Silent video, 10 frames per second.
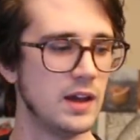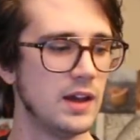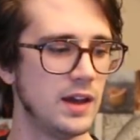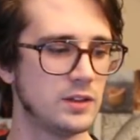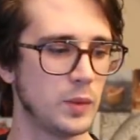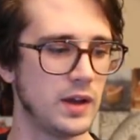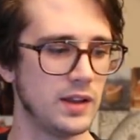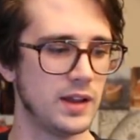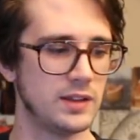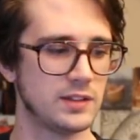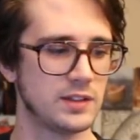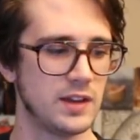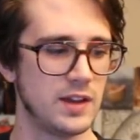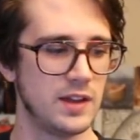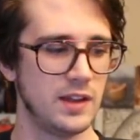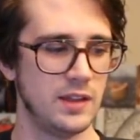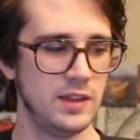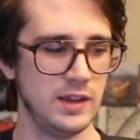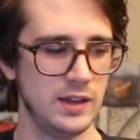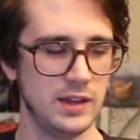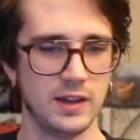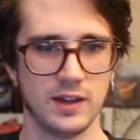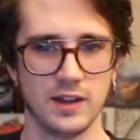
as well as the